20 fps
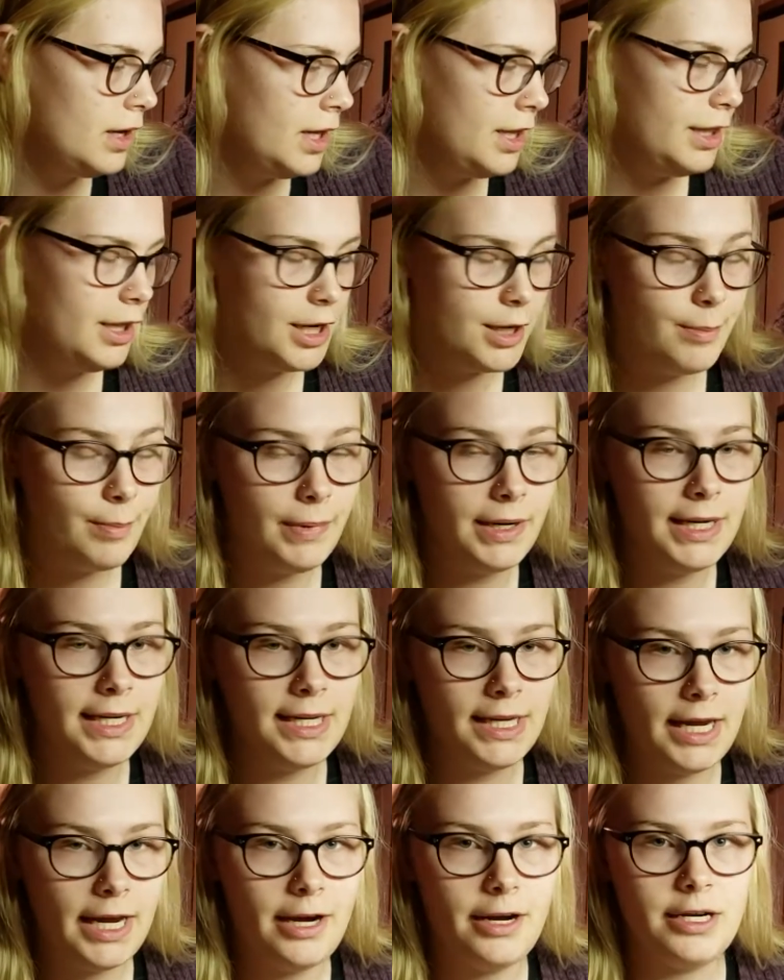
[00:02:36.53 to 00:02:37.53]
There are many
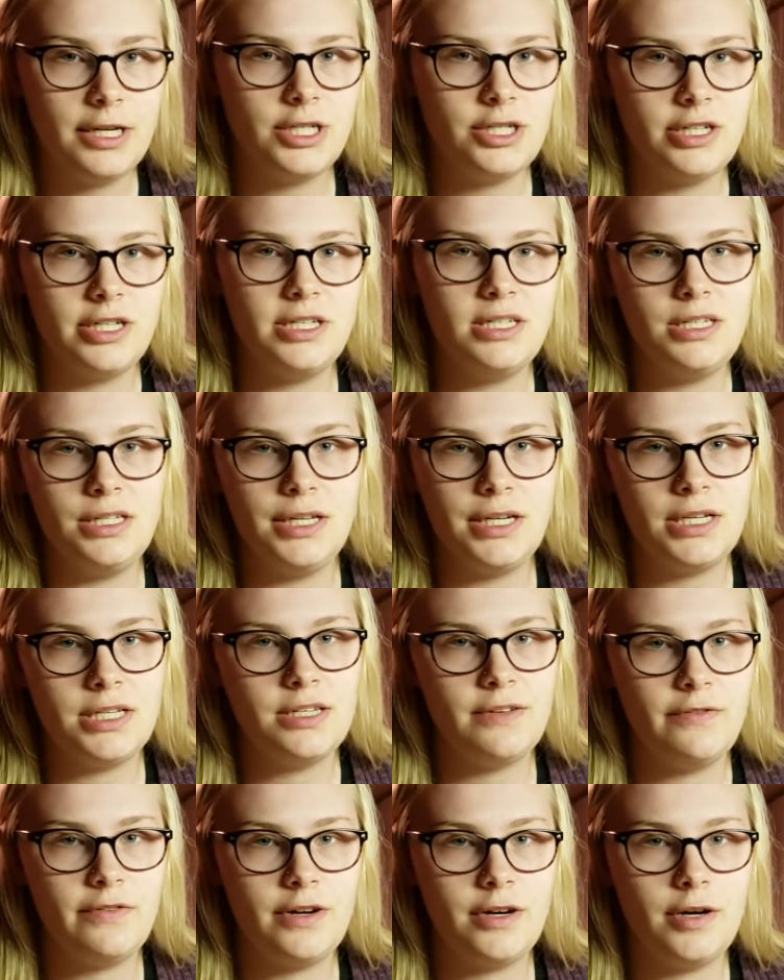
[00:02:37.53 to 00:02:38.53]
characteristics
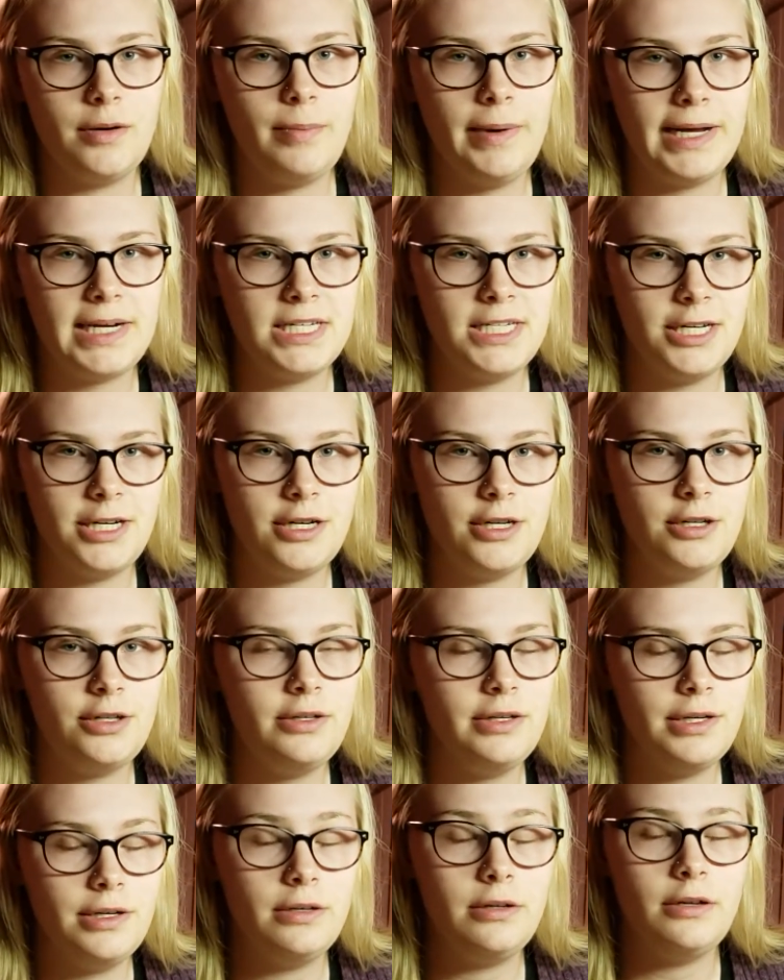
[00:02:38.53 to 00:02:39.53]
for bacterial
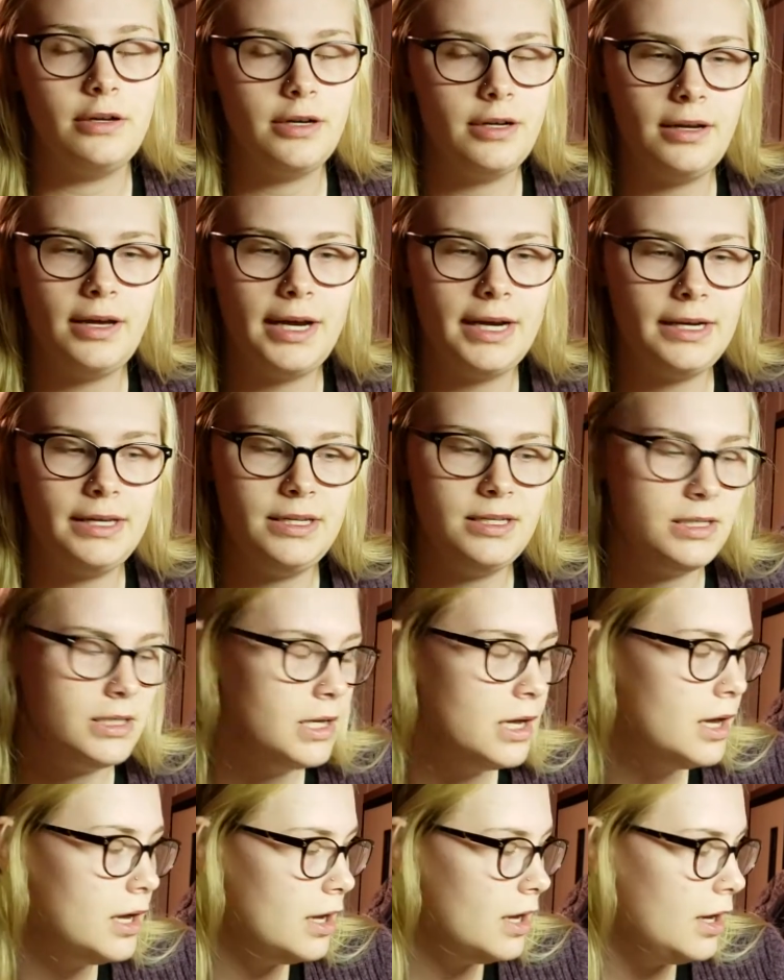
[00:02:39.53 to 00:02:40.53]
endocarditis,
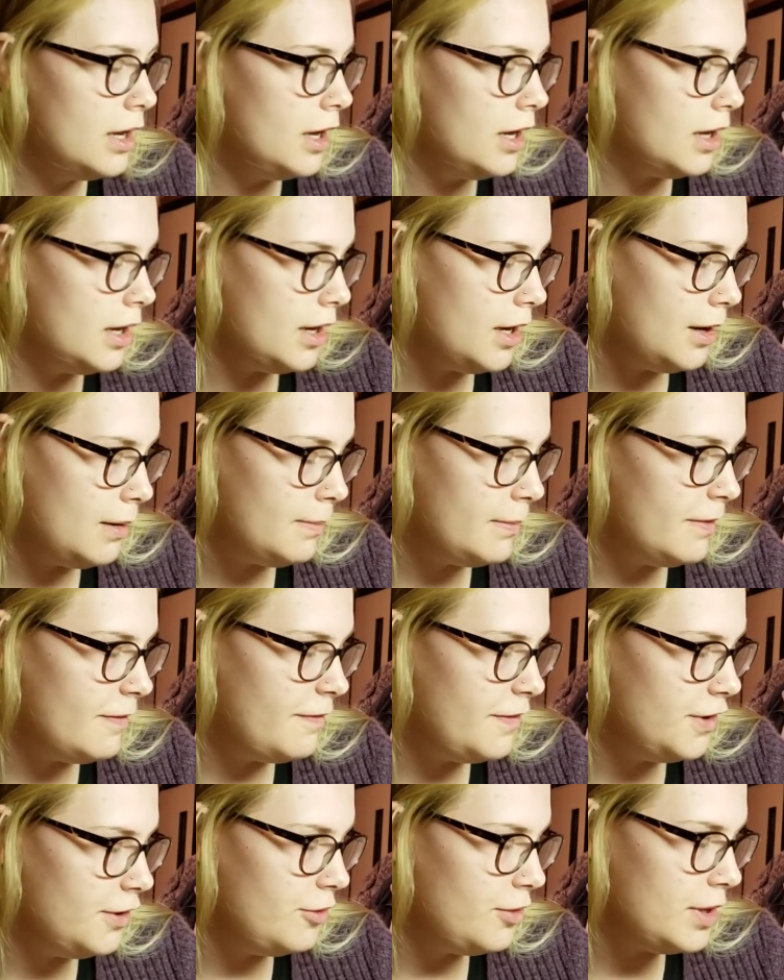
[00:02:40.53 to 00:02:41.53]
a
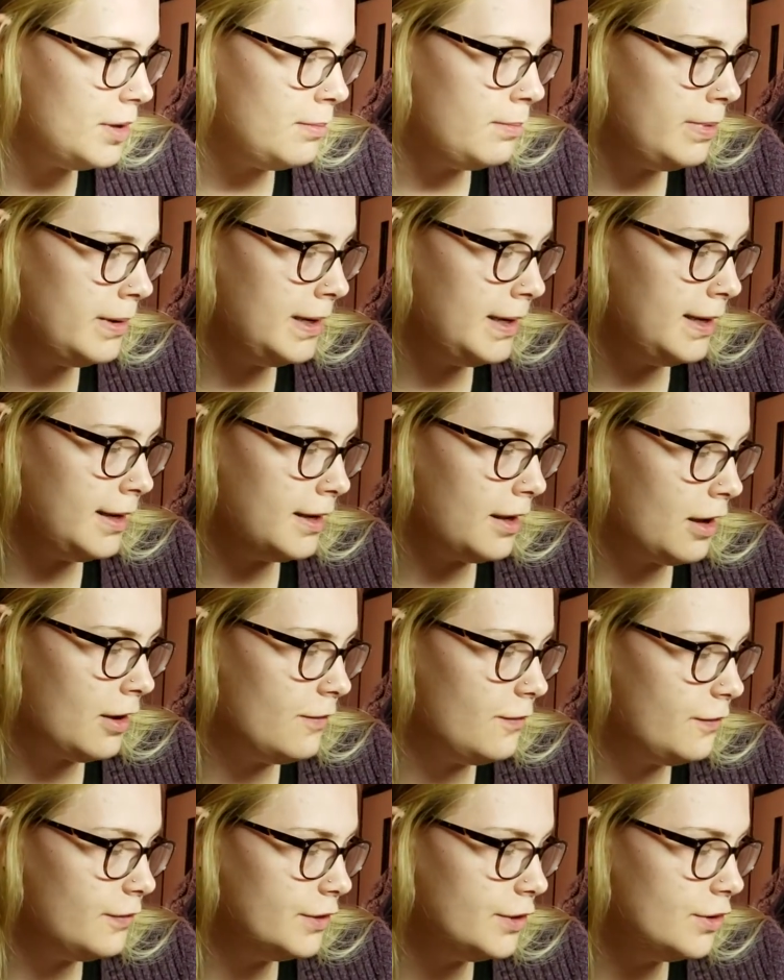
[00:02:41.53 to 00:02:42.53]
few of them being
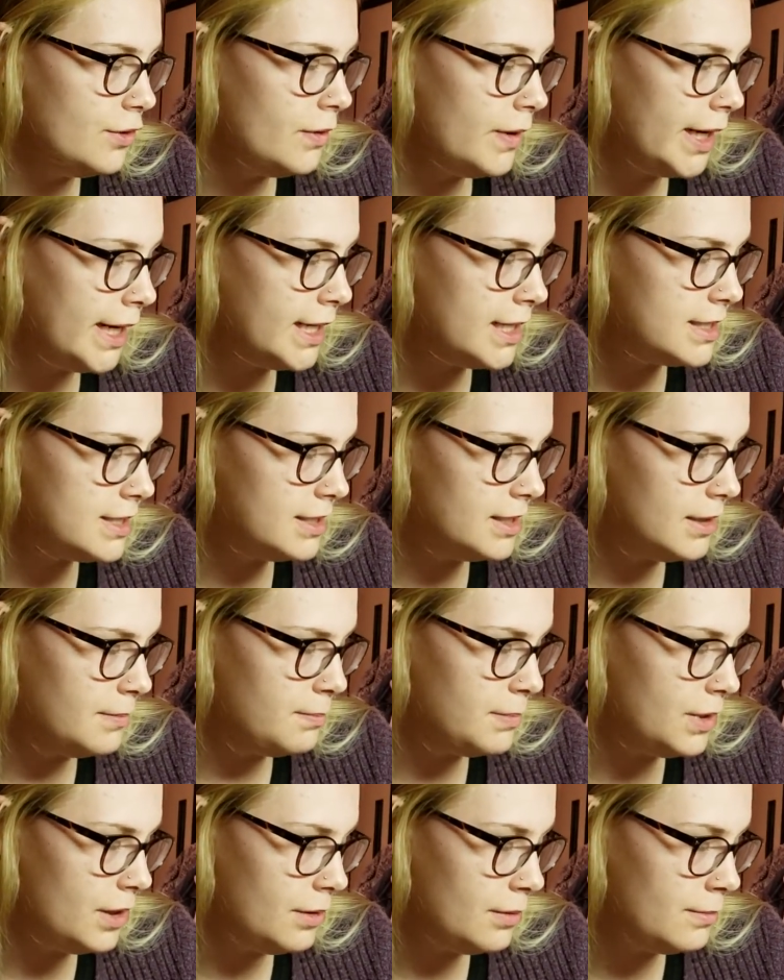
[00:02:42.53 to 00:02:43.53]
flu-like
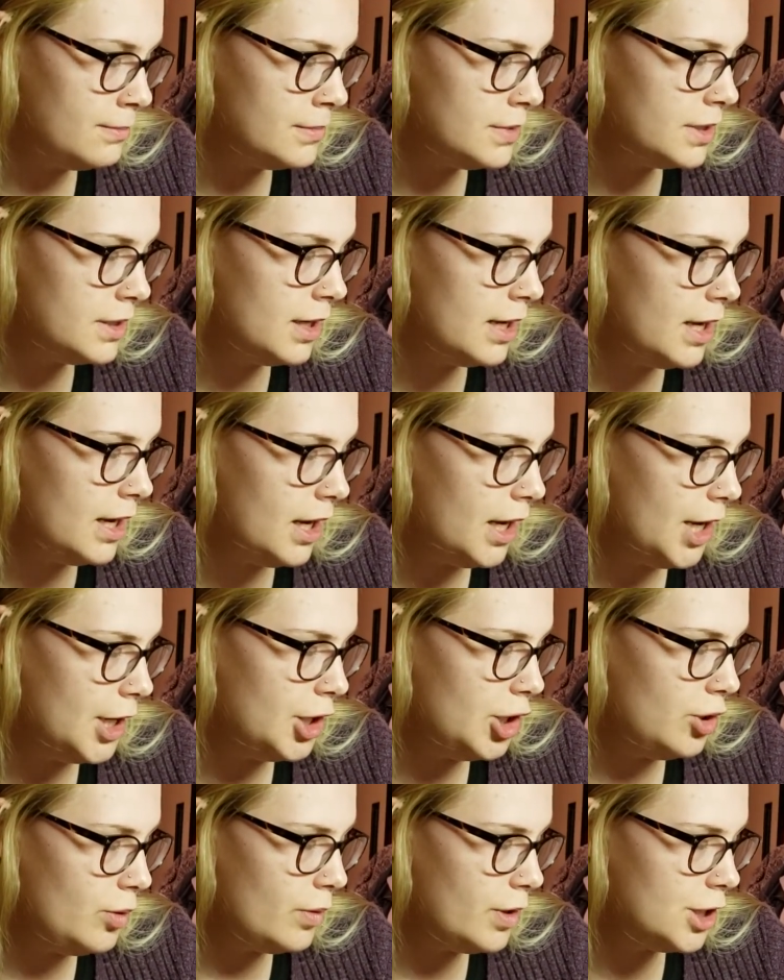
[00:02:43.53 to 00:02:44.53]
symptoms, a
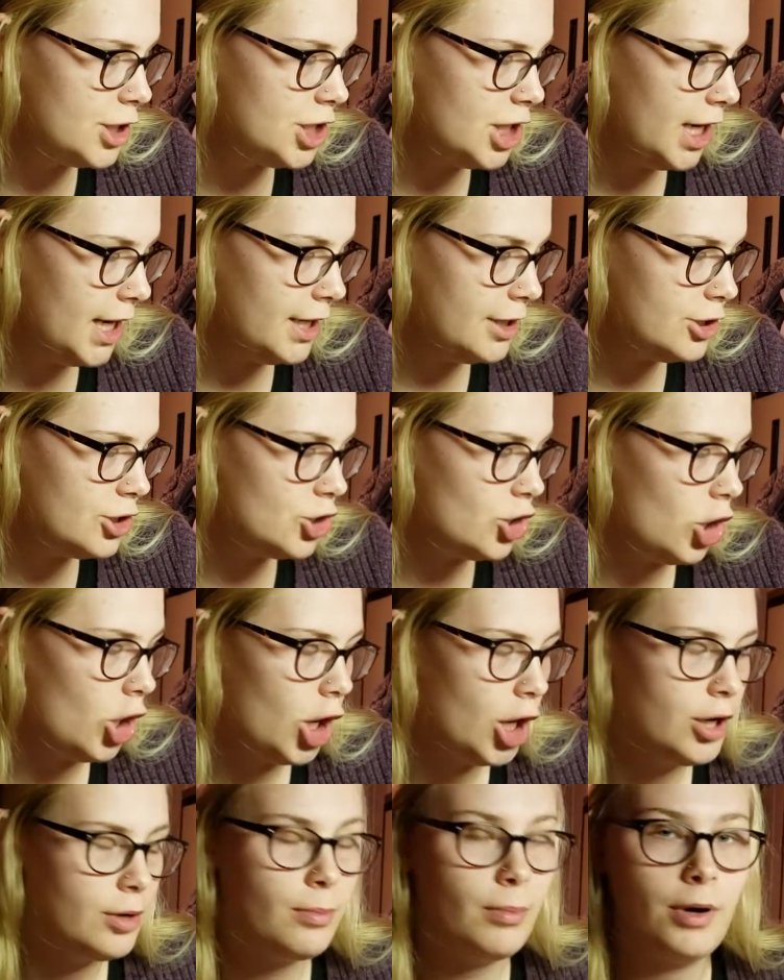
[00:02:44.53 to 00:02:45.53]
new or changed
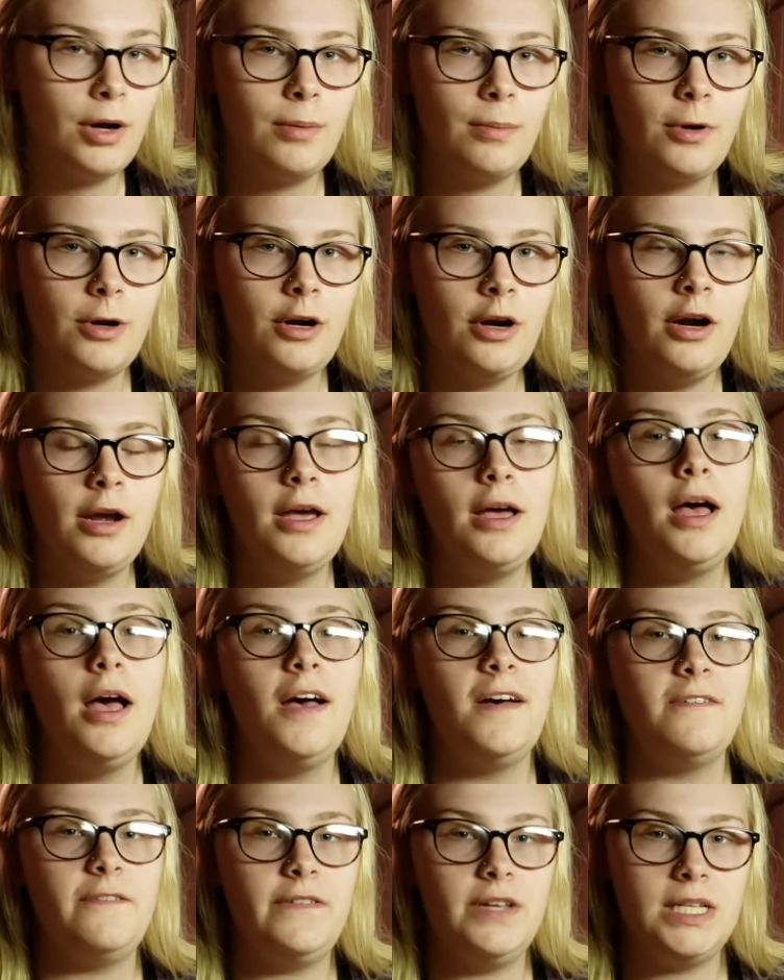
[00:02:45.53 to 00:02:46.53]
heart murmur,
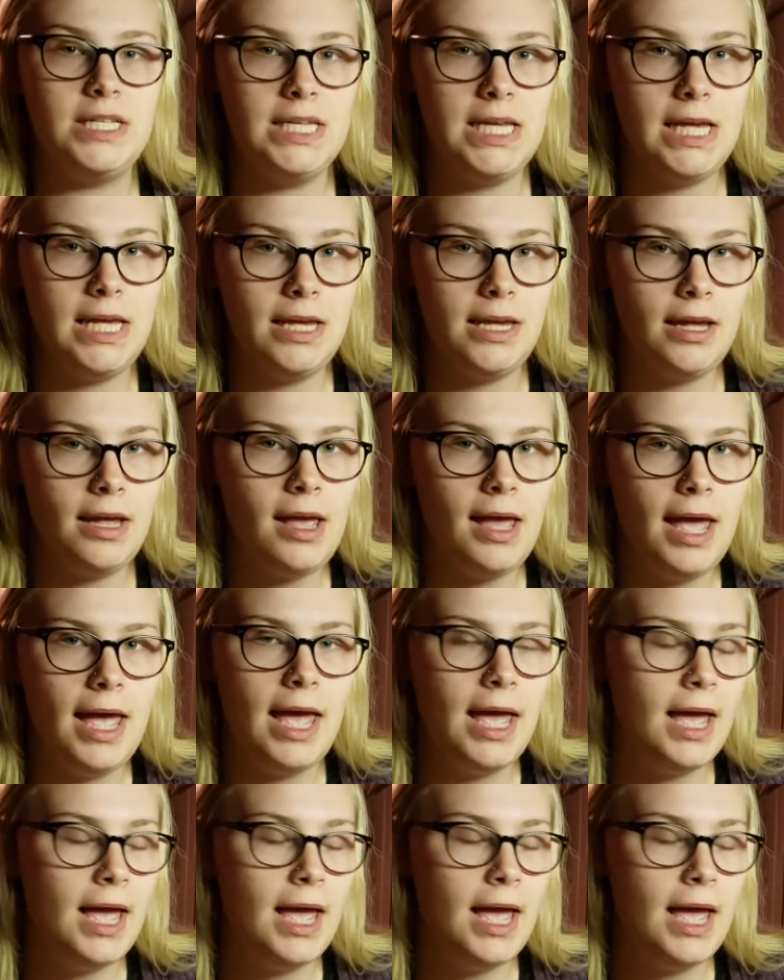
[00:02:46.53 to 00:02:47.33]
fatigue,